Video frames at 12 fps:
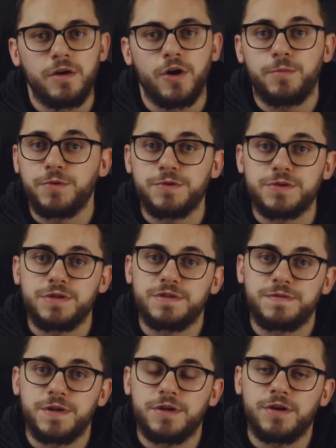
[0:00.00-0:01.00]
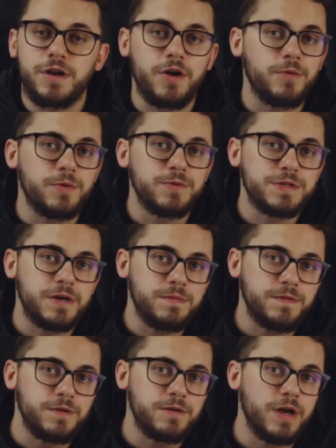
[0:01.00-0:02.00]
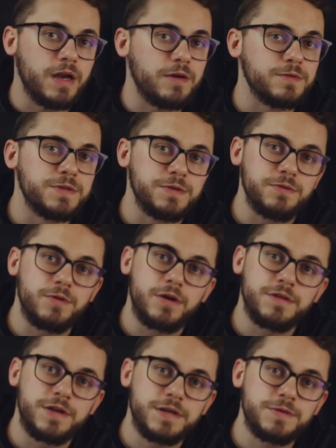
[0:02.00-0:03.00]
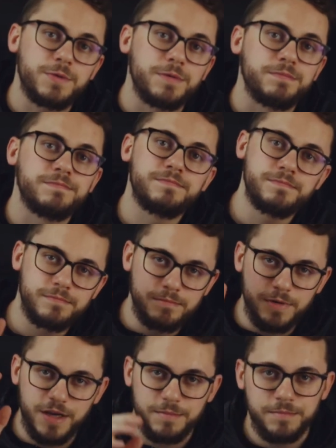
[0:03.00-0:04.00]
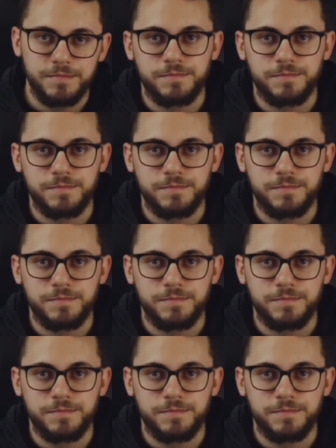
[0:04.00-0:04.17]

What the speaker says: Hope you enjoyed this video and I hope it was helpful, and I will see you all in the next one. Bye.